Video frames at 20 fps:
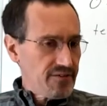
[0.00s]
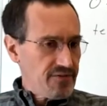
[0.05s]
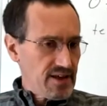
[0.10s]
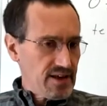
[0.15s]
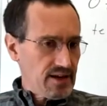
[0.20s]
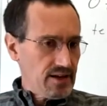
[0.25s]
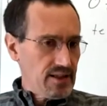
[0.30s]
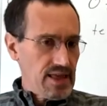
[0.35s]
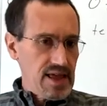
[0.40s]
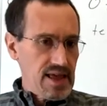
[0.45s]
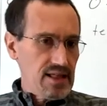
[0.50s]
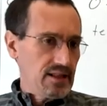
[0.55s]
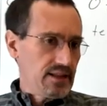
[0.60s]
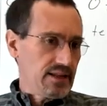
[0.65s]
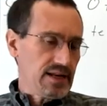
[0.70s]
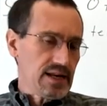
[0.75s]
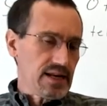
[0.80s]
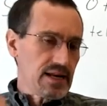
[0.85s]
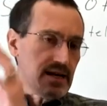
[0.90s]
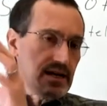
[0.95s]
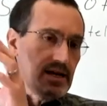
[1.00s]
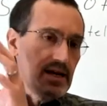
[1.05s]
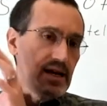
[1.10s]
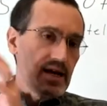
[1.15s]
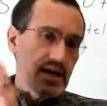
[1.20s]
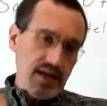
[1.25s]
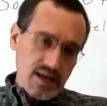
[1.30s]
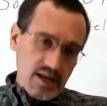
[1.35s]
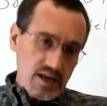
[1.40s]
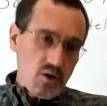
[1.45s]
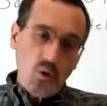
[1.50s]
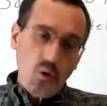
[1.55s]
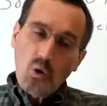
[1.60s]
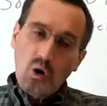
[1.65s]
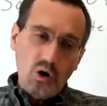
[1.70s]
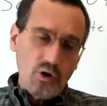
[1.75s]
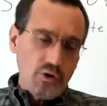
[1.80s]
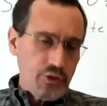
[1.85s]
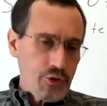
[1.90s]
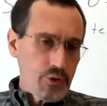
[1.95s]
phenylalanine,
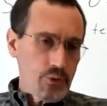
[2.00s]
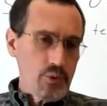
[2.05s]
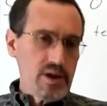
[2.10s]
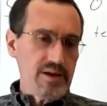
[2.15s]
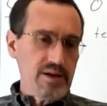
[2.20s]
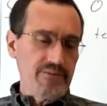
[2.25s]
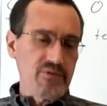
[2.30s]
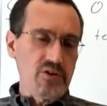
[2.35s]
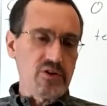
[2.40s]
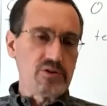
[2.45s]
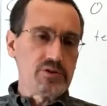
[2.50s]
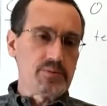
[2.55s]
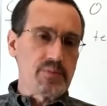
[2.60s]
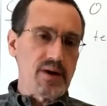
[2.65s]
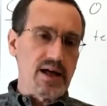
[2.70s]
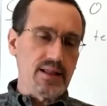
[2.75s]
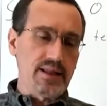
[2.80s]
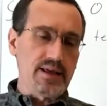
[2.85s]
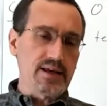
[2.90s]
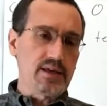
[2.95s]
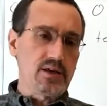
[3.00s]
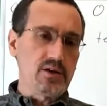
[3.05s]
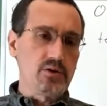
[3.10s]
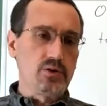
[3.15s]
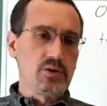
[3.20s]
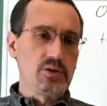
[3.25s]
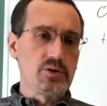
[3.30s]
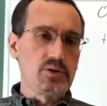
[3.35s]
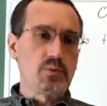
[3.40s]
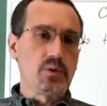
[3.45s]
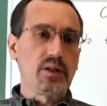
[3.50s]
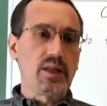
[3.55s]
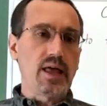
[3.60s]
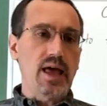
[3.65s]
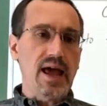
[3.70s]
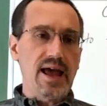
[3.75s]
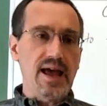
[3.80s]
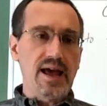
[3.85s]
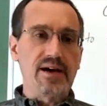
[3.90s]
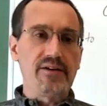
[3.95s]
all three of those molecules will
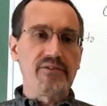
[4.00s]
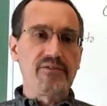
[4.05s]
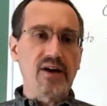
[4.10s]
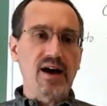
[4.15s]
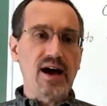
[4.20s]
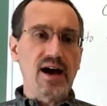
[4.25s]
have